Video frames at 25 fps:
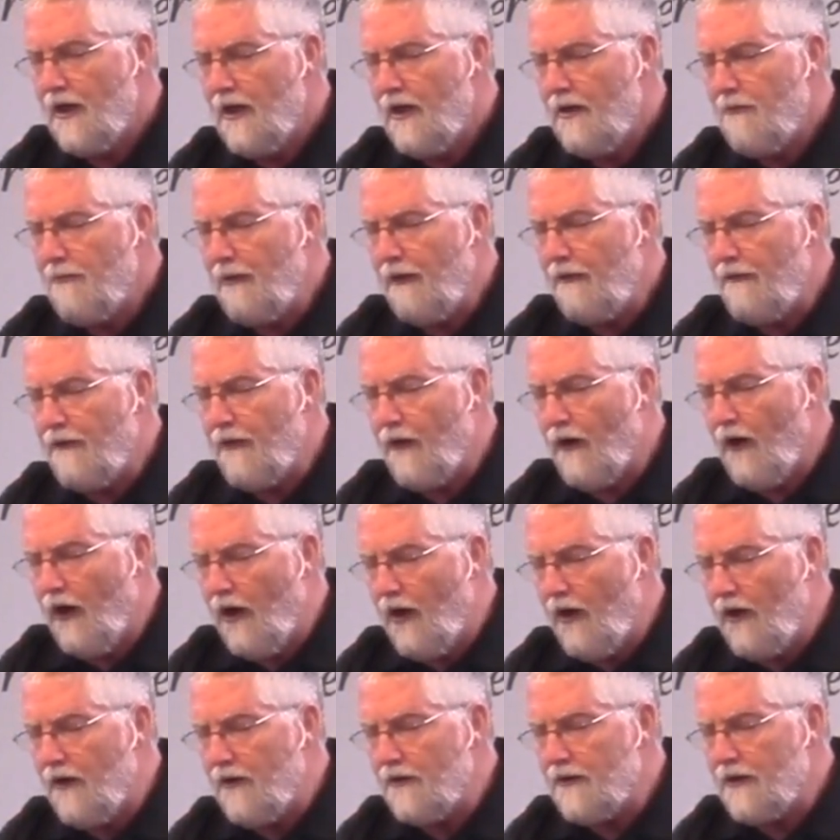but for
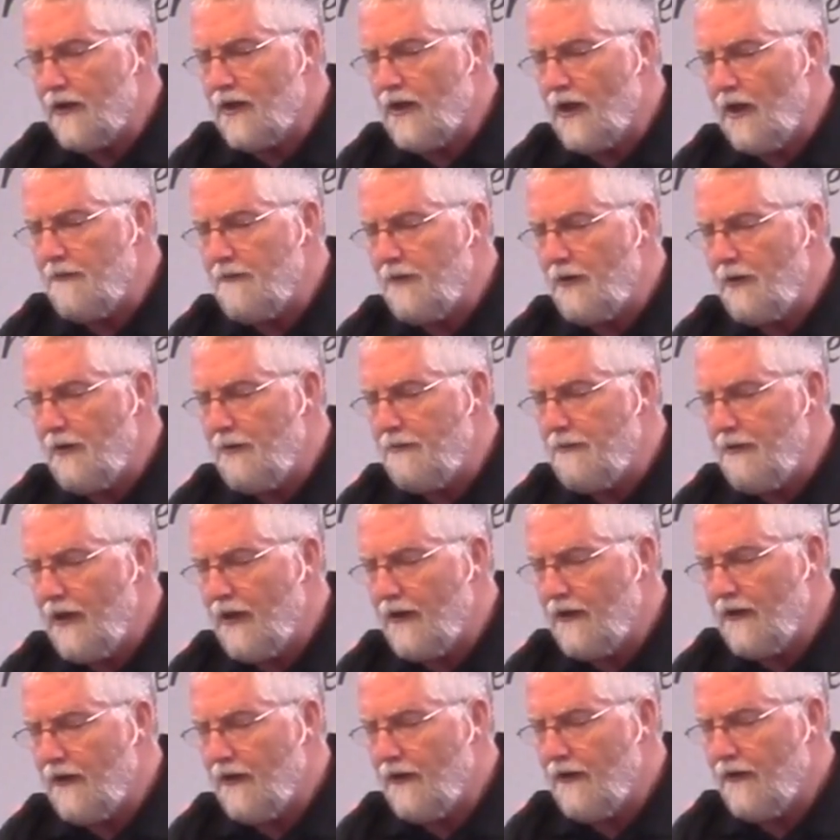all to come to
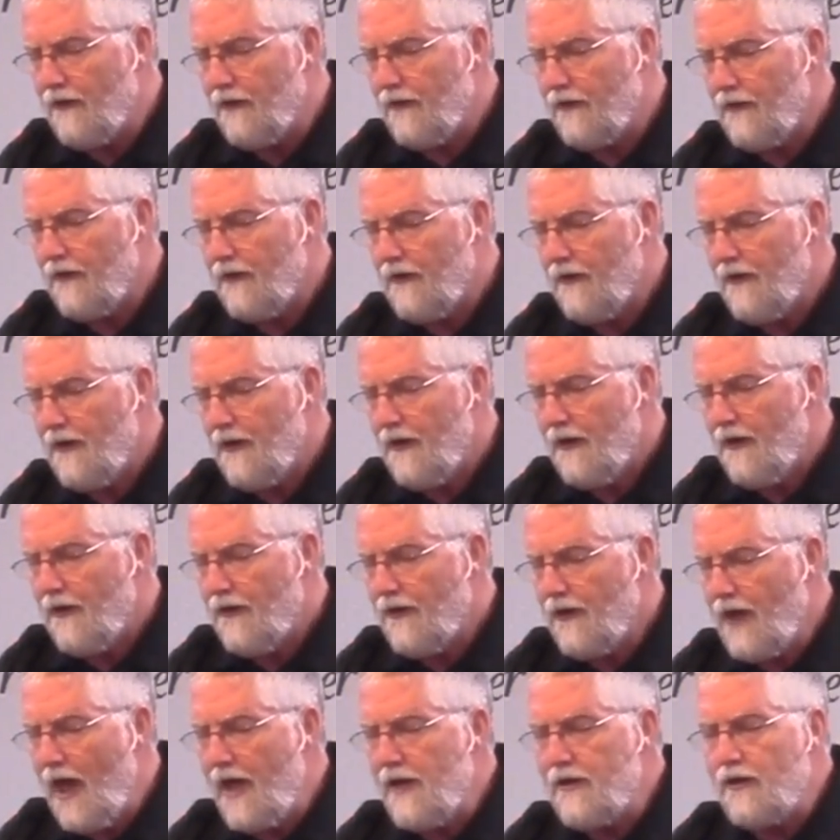repentance.
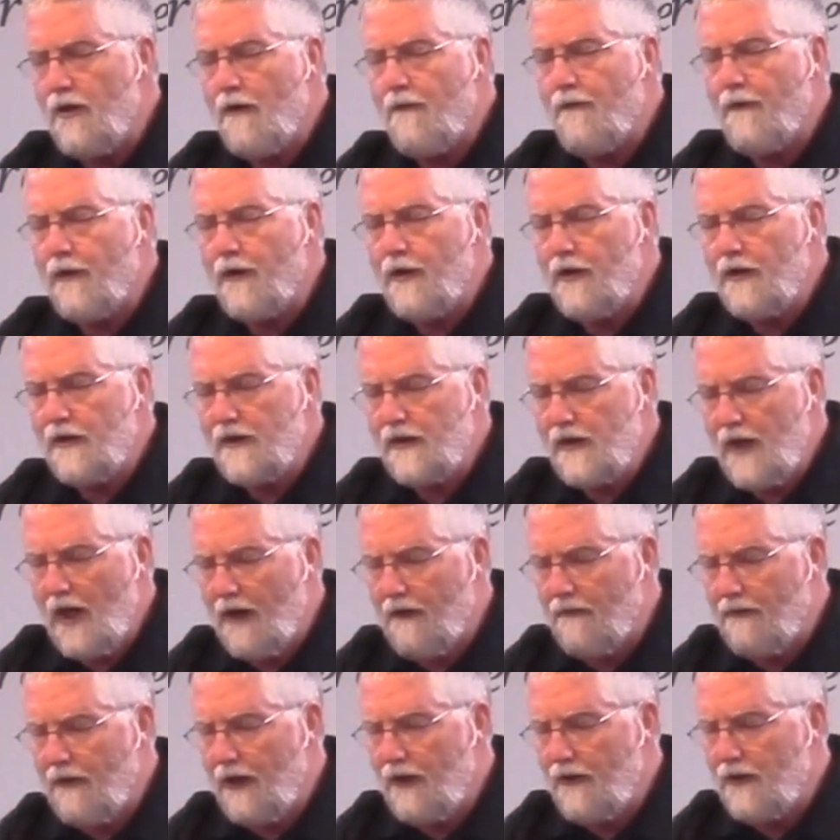Thank you for your
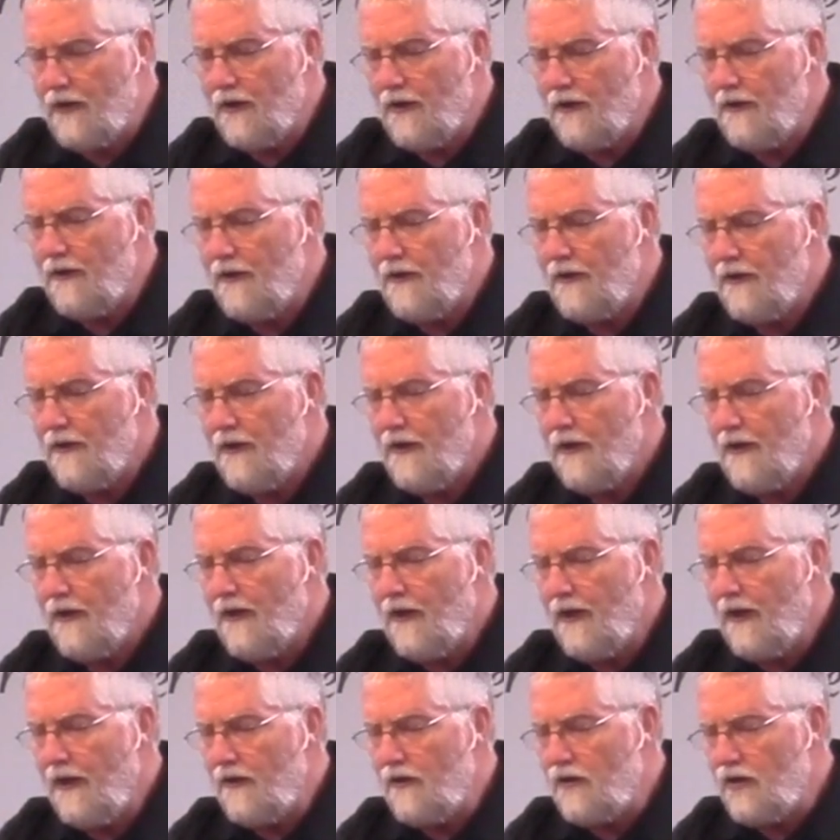salvation.
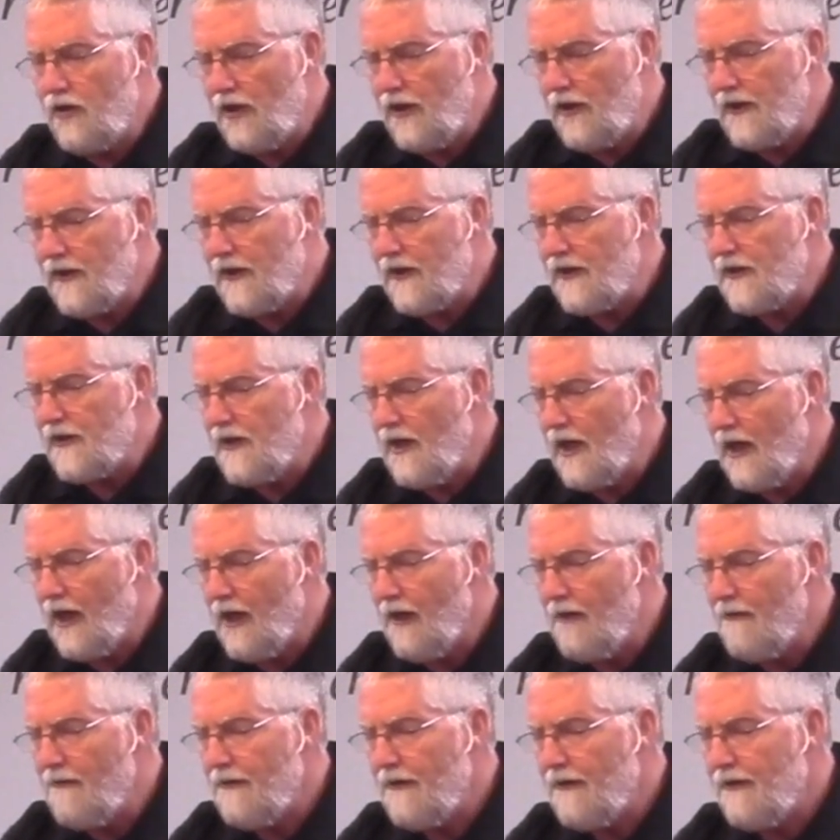In Jesus'
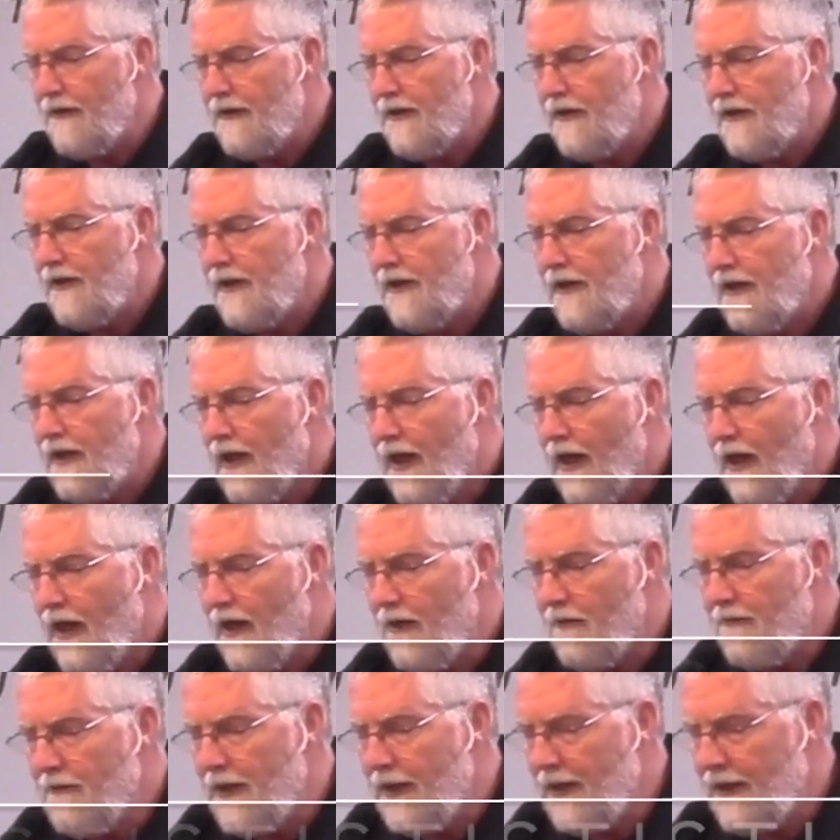name,
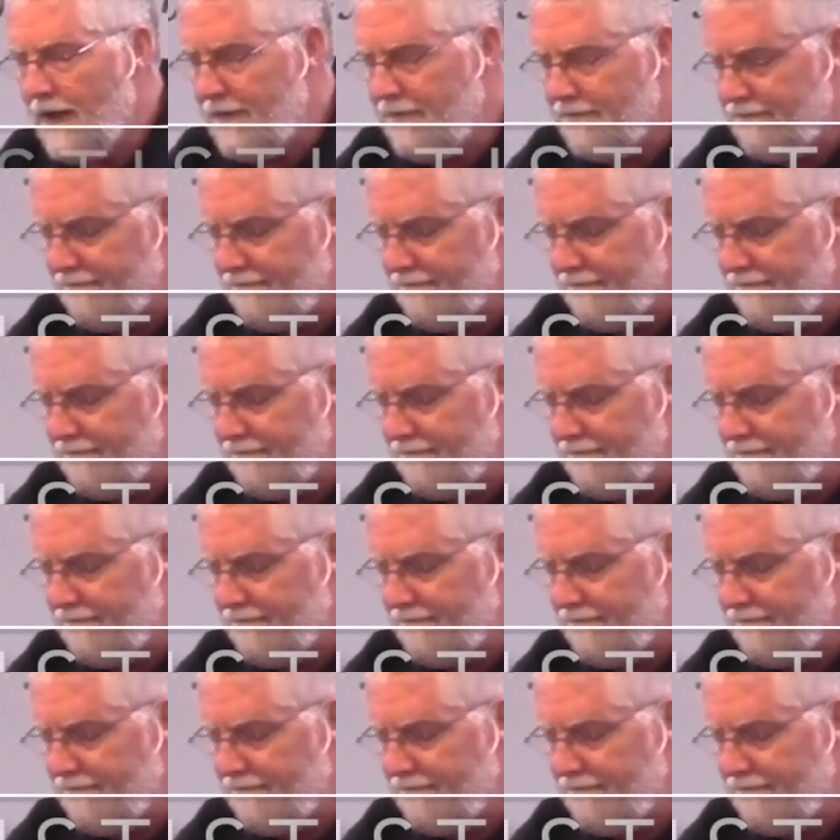amen.